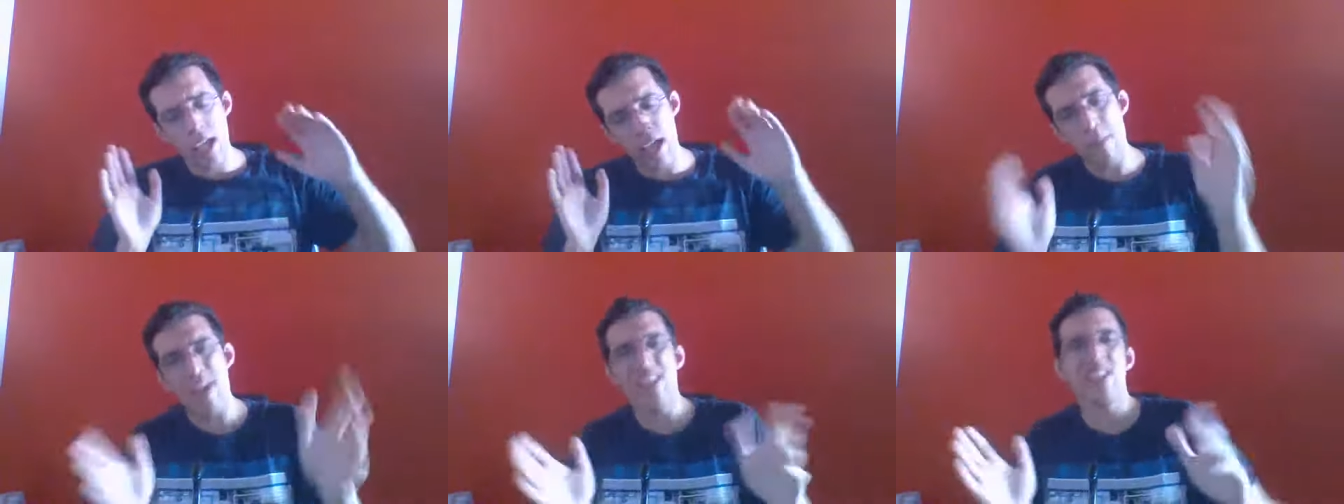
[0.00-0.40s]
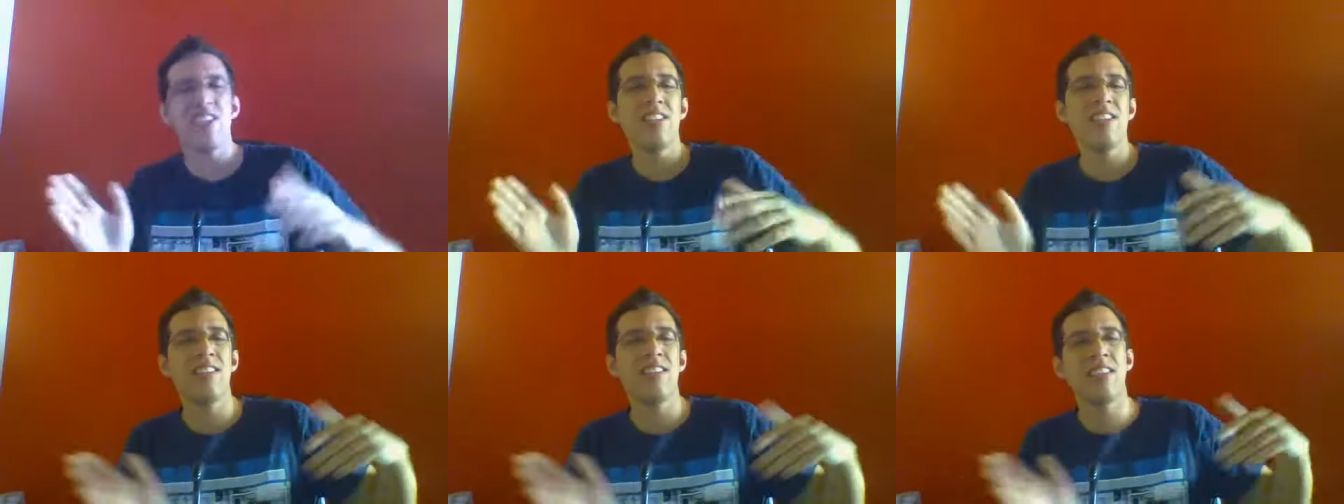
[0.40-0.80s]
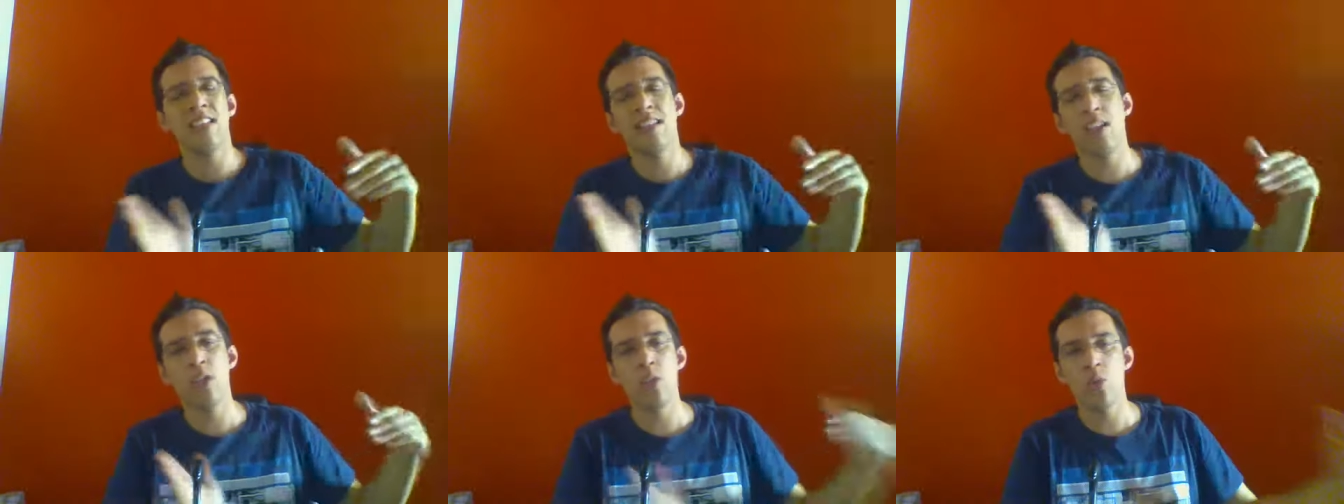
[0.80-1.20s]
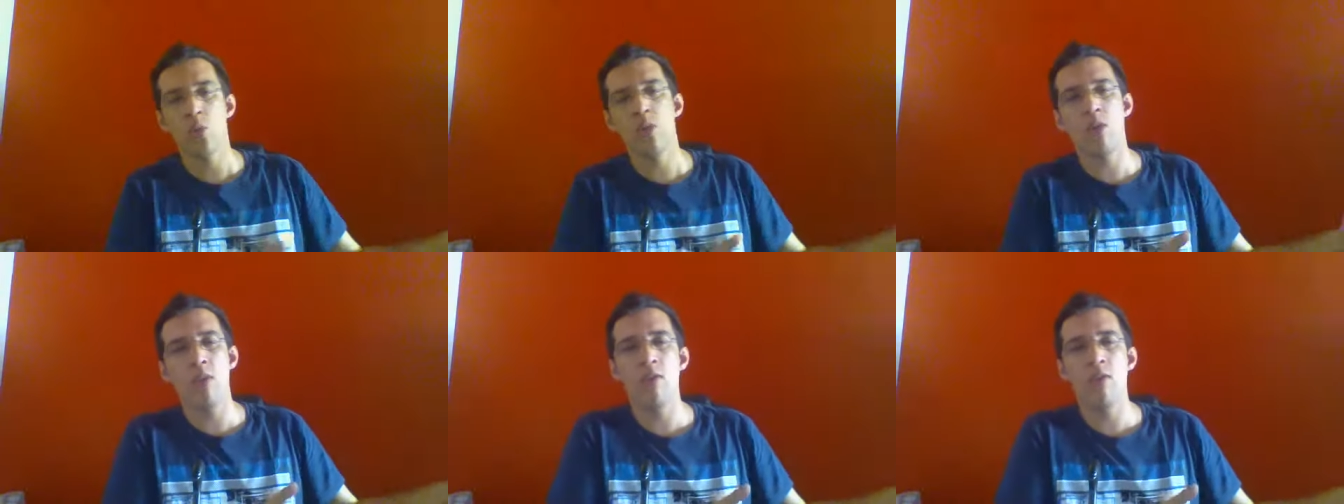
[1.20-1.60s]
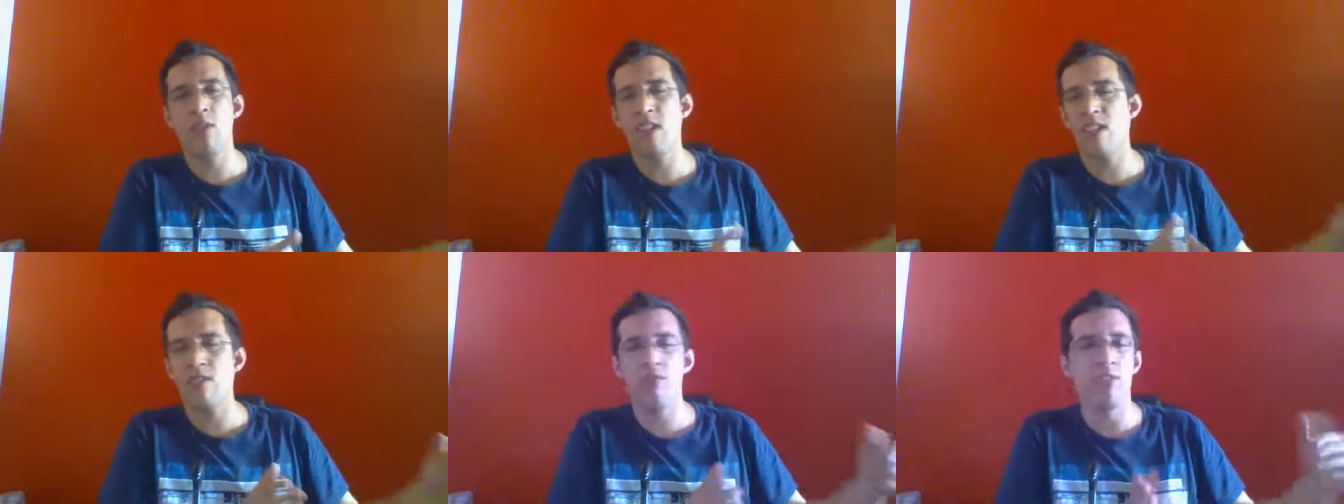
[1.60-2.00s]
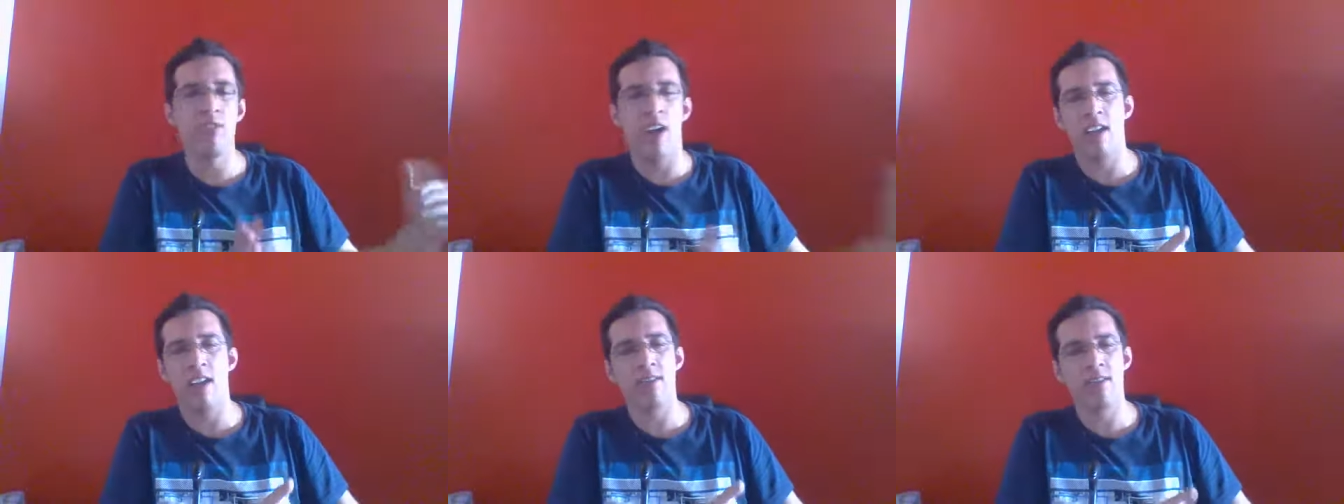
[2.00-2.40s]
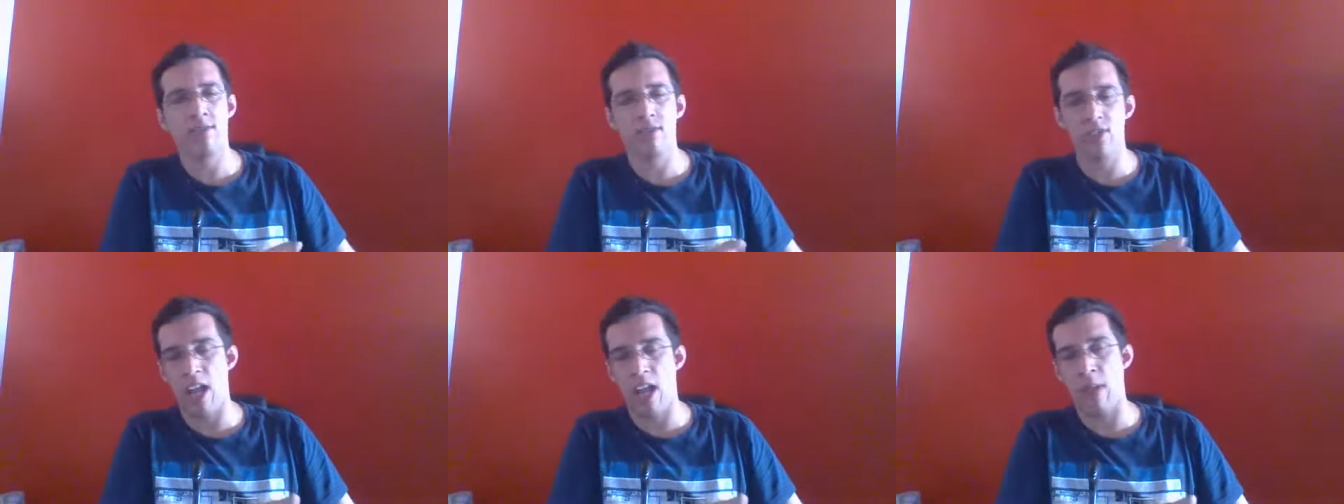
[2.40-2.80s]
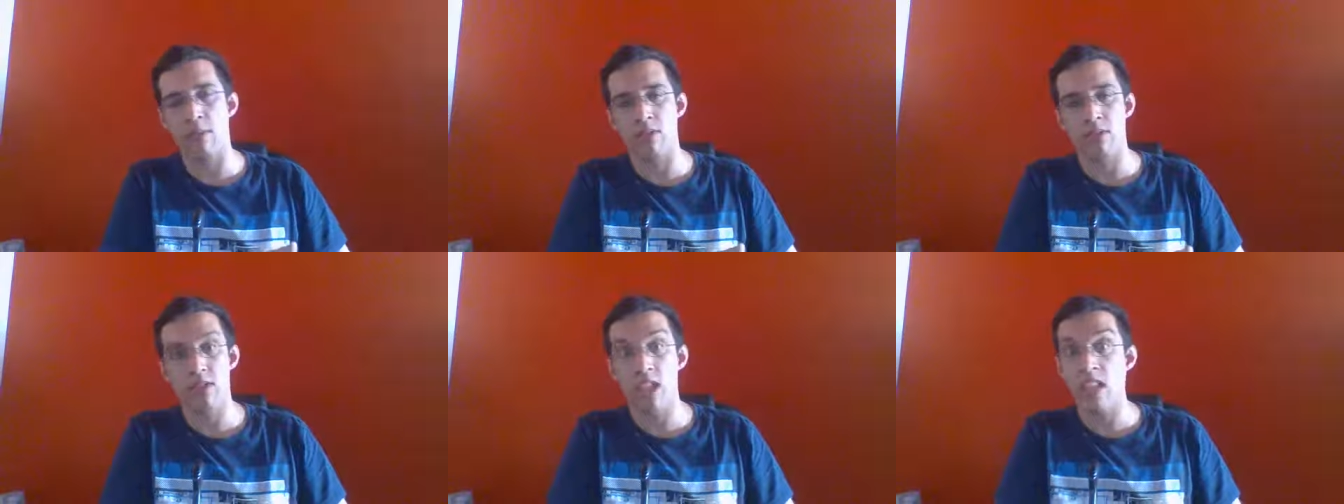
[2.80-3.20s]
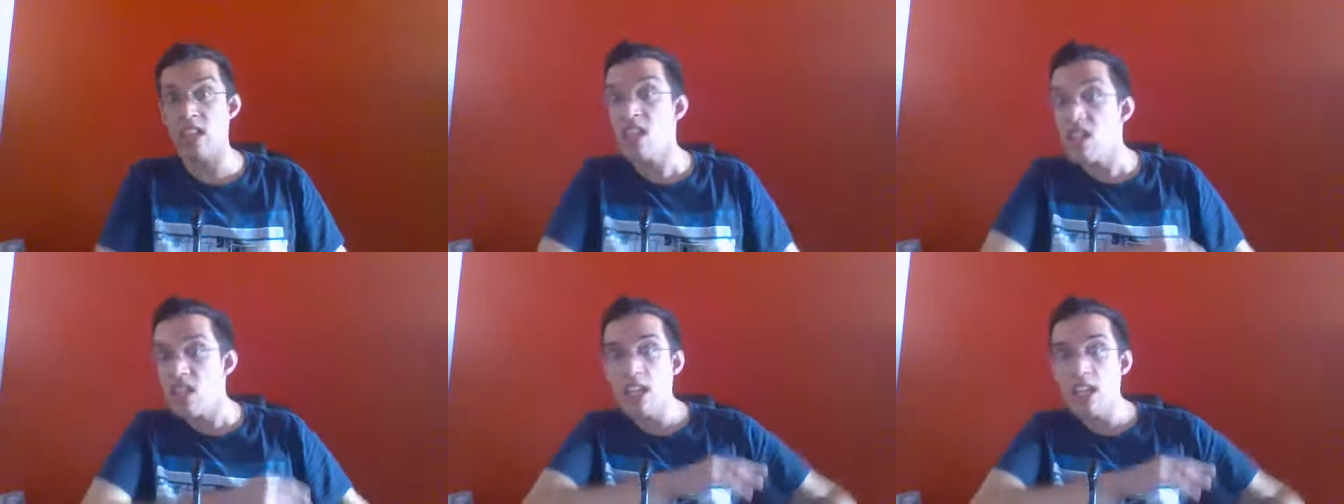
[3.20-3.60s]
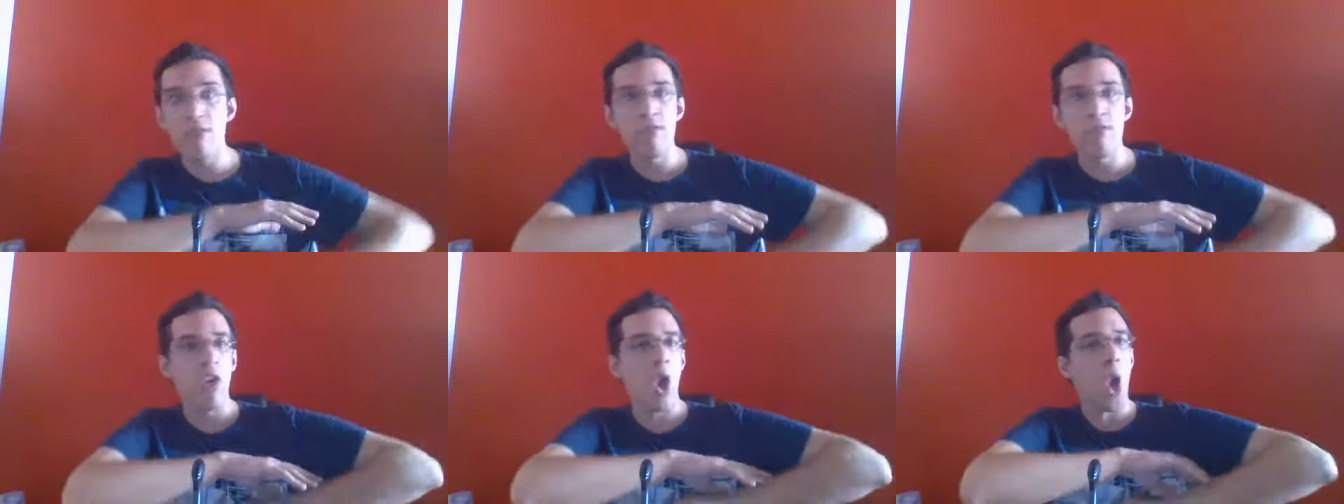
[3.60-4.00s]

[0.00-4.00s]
imagine that they do the reverie in five chapters and they leave